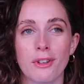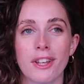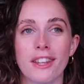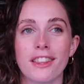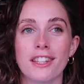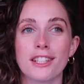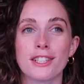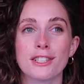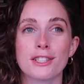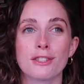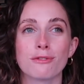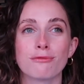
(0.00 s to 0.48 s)
In
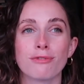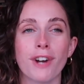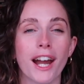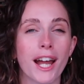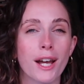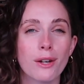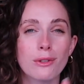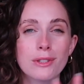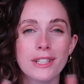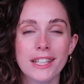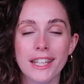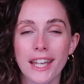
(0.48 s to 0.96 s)
the
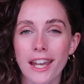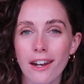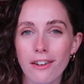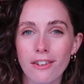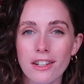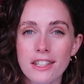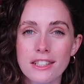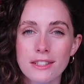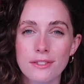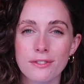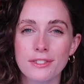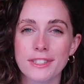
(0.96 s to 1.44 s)
surrounding
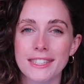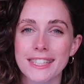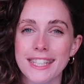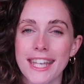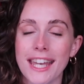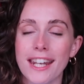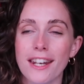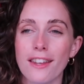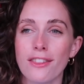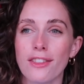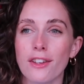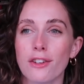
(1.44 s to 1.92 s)
areas of
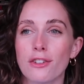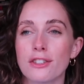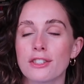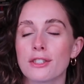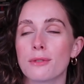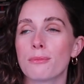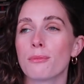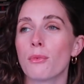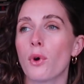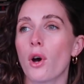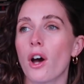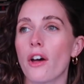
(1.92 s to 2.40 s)
Siena, there are
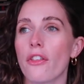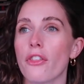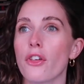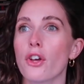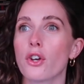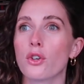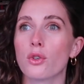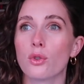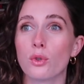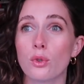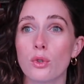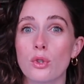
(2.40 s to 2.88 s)
some
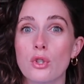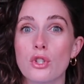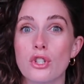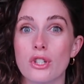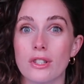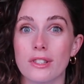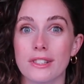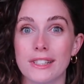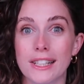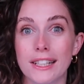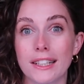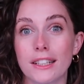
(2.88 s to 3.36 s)
other
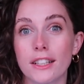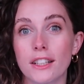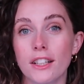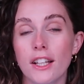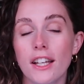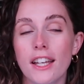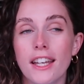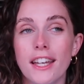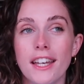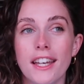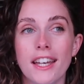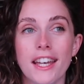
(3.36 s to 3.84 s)
gorgeous little
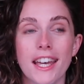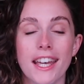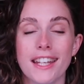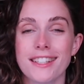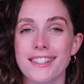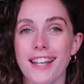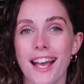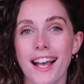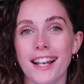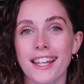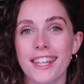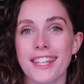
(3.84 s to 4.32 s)

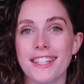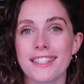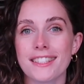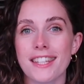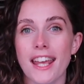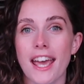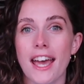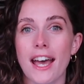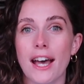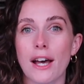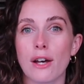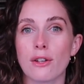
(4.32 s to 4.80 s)
Italian
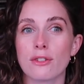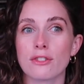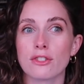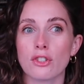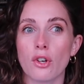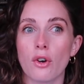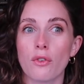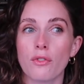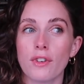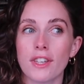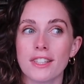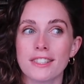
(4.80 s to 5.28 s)
towns.
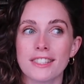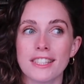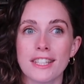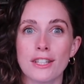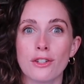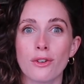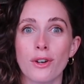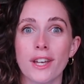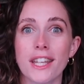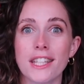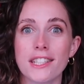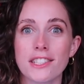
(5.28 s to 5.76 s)
Obviously
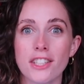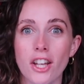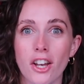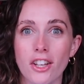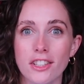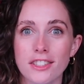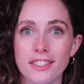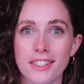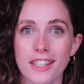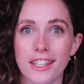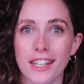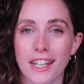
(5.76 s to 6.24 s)
you're in
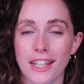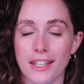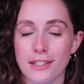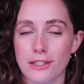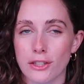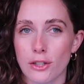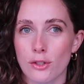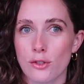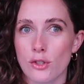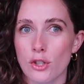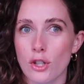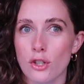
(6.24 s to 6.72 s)
Tuscany,
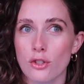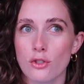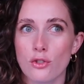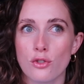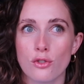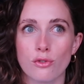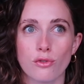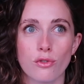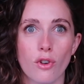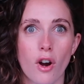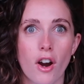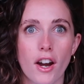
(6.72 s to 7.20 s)
so just
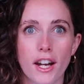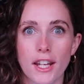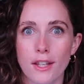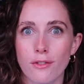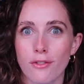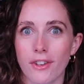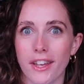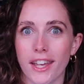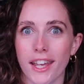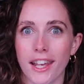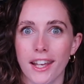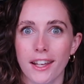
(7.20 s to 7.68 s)

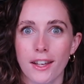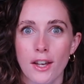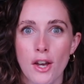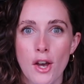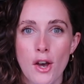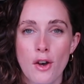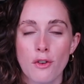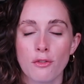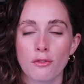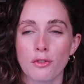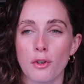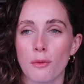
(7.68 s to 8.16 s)
driving
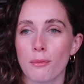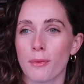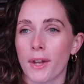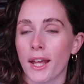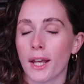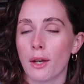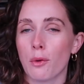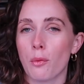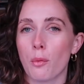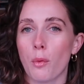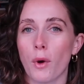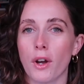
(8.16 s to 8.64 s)
from
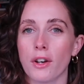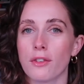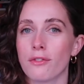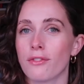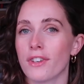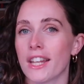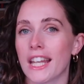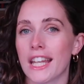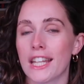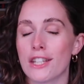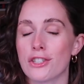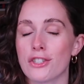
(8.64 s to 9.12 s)
like one
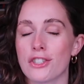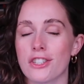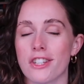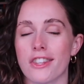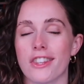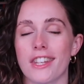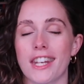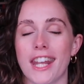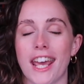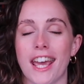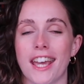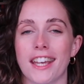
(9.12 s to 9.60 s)
village to
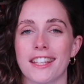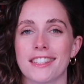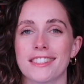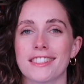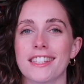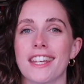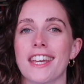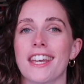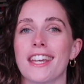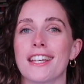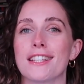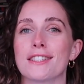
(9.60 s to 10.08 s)
the
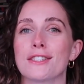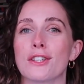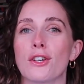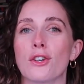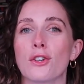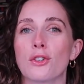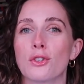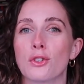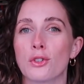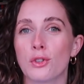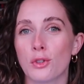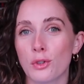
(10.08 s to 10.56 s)
next is
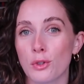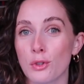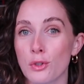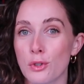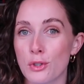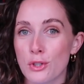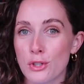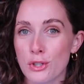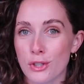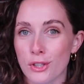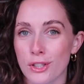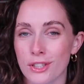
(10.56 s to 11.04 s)

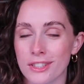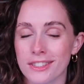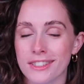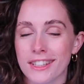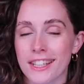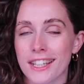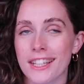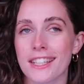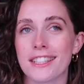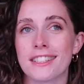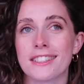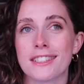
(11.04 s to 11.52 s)
gorgeous.
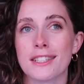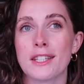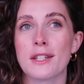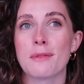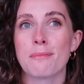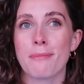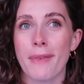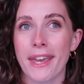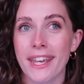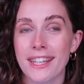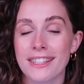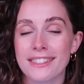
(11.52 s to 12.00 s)
Like, it's an
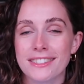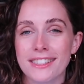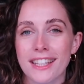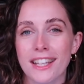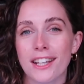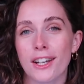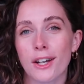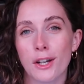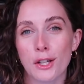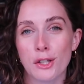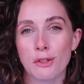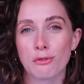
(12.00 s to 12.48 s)

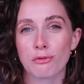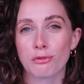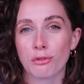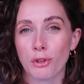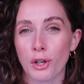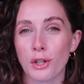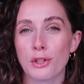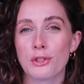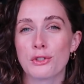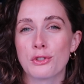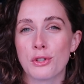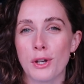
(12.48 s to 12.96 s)
amazing kind of
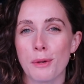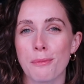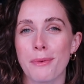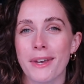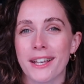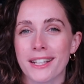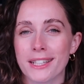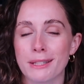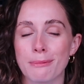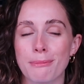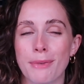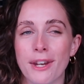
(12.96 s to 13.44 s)
road trip
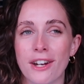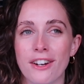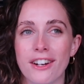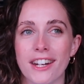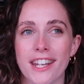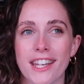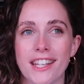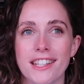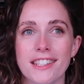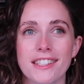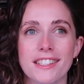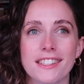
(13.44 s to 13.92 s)

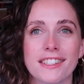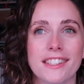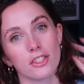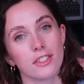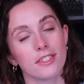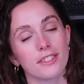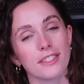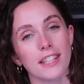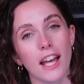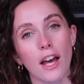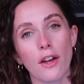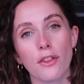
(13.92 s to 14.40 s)
experience.
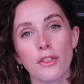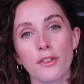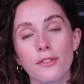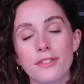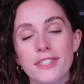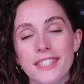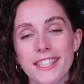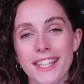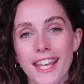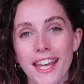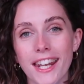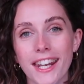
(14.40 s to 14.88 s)
Just south of
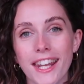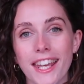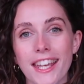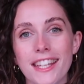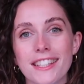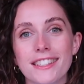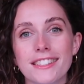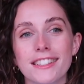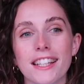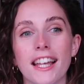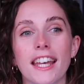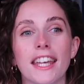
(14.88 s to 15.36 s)
Siena
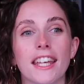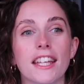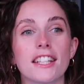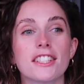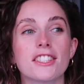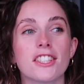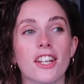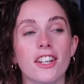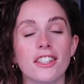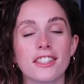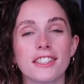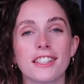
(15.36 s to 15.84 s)
is
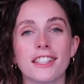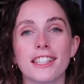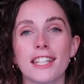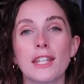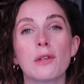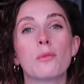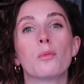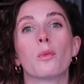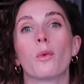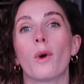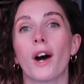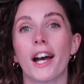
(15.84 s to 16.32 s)
like
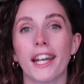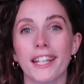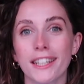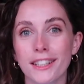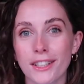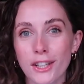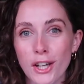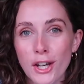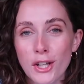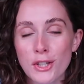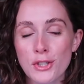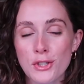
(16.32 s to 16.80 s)
Tuscany
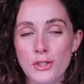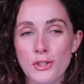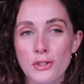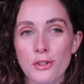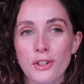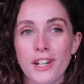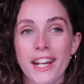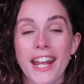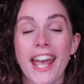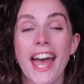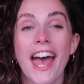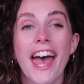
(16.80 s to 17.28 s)
wine
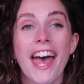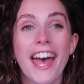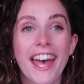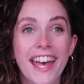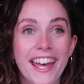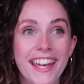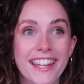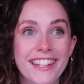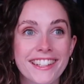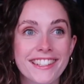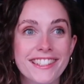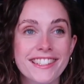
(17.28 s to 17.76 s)
country,
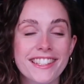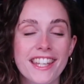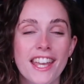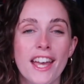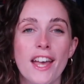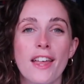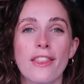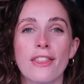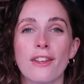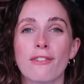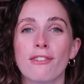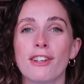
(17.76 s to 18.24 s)
and
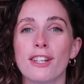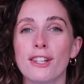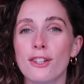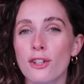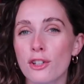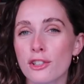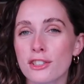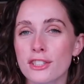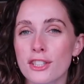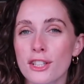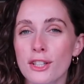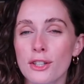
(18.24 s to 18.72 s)
there are
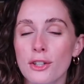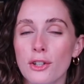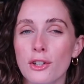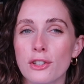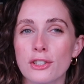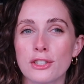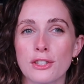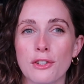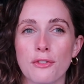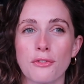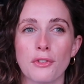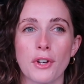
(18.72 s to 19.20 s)
lots and
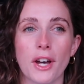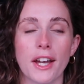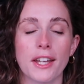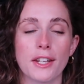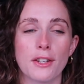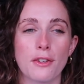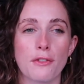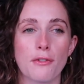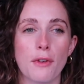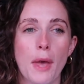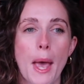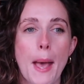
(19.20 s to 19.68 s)
lots of
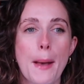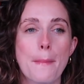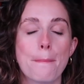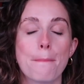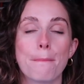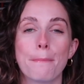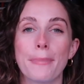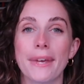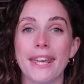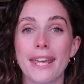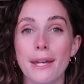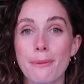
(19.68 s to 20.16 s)
kind of
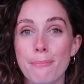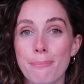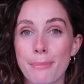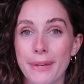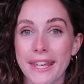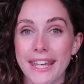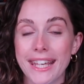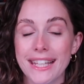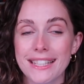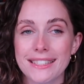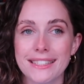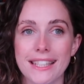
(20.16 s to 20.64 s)

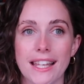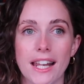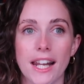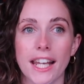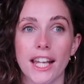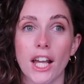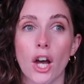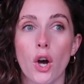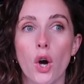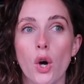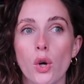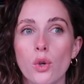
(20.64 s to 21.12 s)
B&Bs. They're
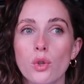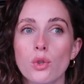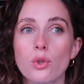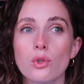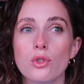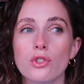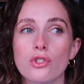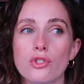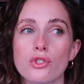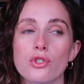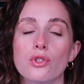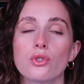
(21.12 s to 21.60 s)
like
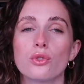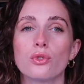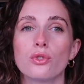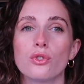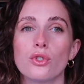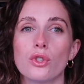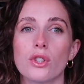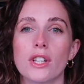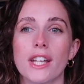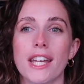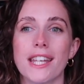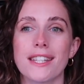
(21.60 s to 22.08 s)
old
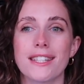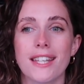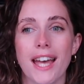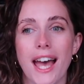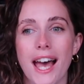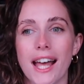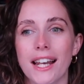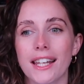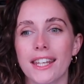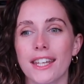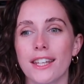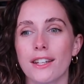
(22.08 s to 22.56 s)
school
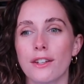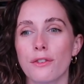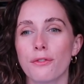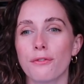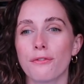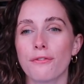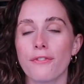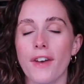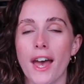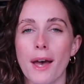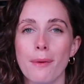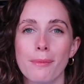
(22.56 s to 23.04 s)
Italian
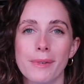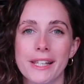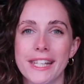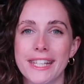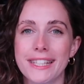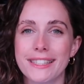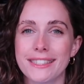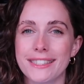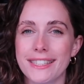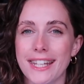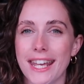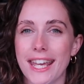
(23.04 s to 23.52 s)

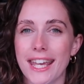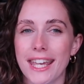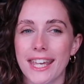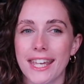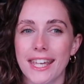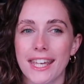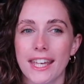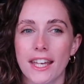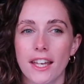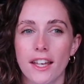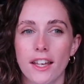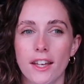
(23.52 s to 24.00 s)
family
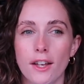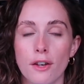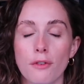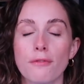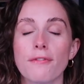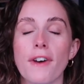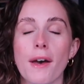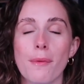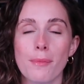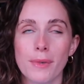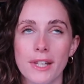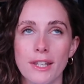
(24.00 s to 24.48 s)

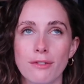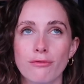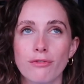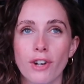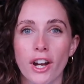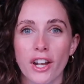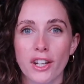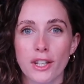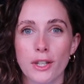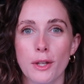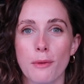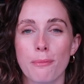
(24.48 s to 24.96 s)

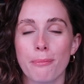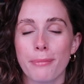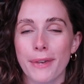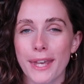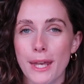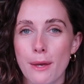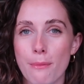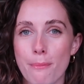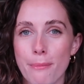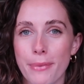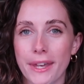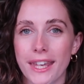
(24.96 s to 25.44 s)
run
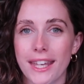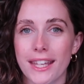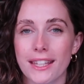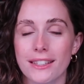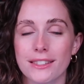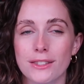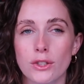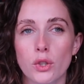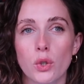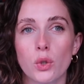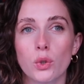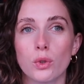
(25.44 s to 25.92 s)

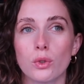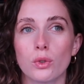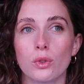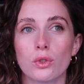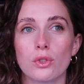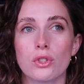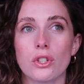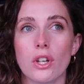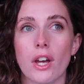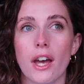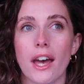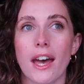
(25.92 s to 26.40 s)
B&Bs
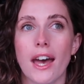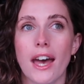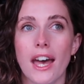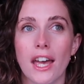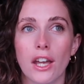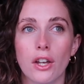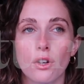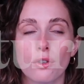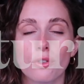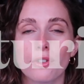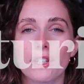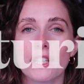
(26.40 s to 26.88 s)
called
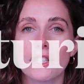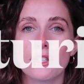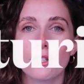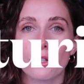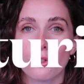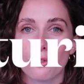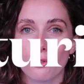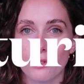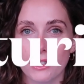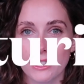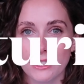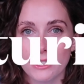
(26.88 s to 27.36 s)

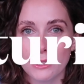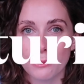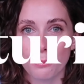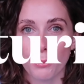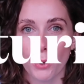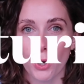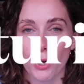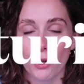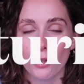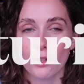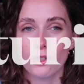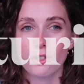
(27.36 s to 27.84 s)

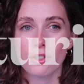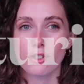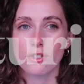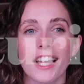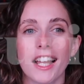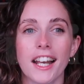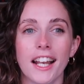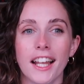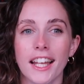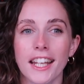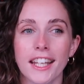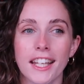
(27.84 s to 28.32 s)
agriturismos.
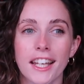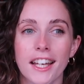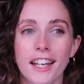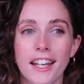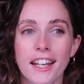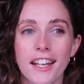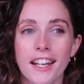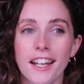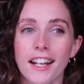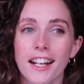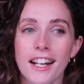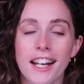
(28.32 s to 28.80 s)
They're like
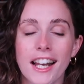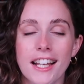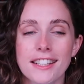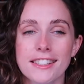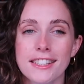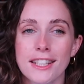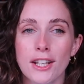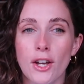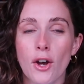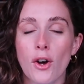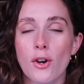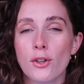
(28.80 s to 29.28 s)
a
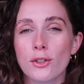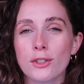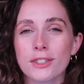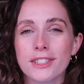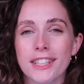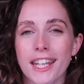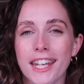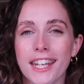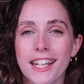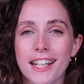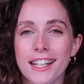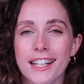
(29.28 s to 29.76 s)
classic
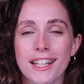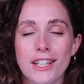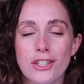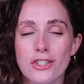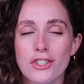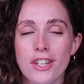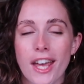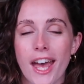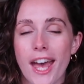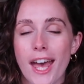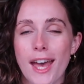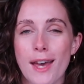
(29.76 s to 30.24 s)
old
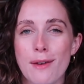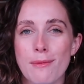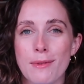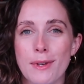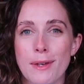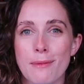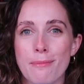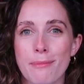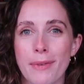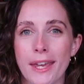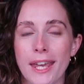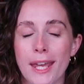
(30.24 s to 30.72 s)
English
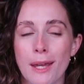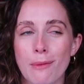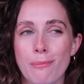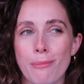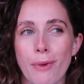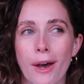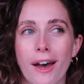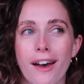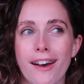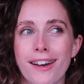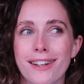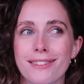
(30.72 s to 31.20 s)
Airbnb,
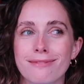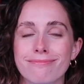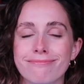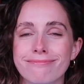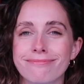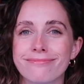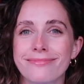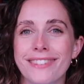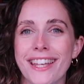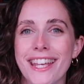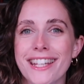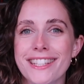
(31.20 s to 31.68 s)
but
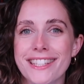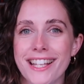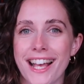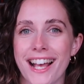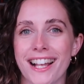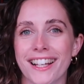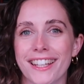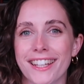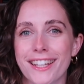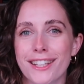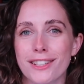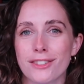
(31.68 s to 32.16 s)

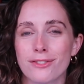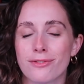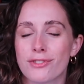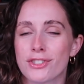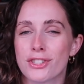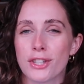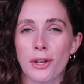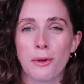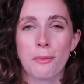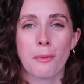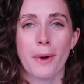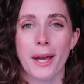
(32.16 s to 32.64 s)
Italian,
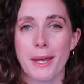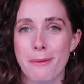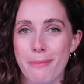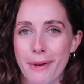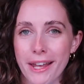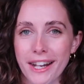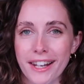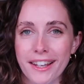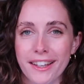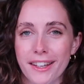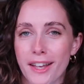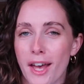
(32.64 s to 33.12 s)
so way
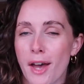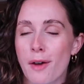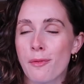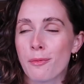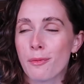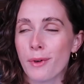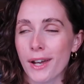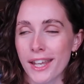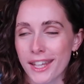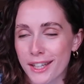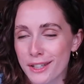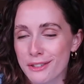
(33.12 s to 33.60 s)
better
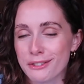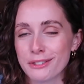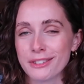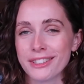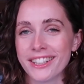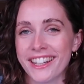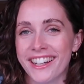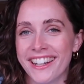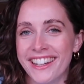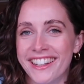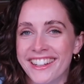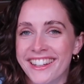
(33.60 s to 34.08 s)
and way
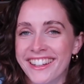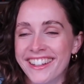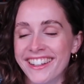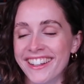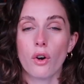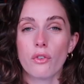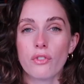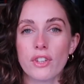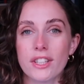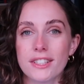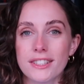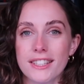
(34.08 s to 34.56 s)
cooler.
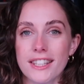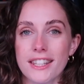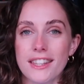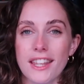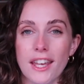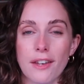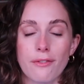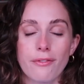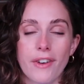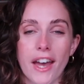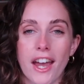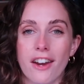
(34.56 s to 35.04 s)
Obviously
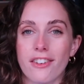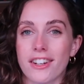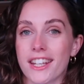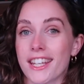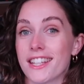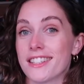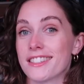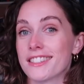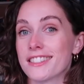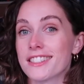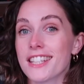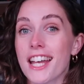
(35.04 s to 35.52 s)
they
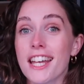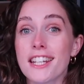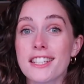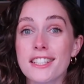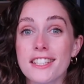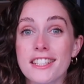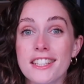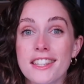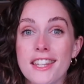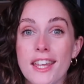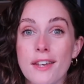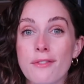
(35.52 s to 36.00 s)
vary in
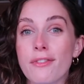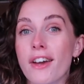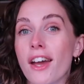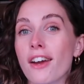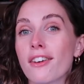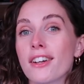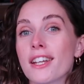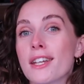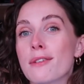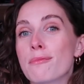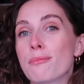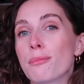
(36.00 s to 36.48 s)
standard and they
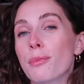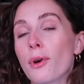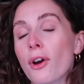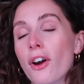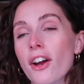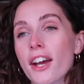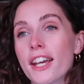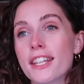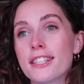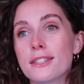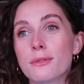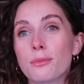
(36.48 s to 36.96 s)
vary in
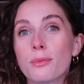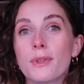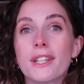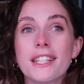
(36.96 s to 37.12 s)
price.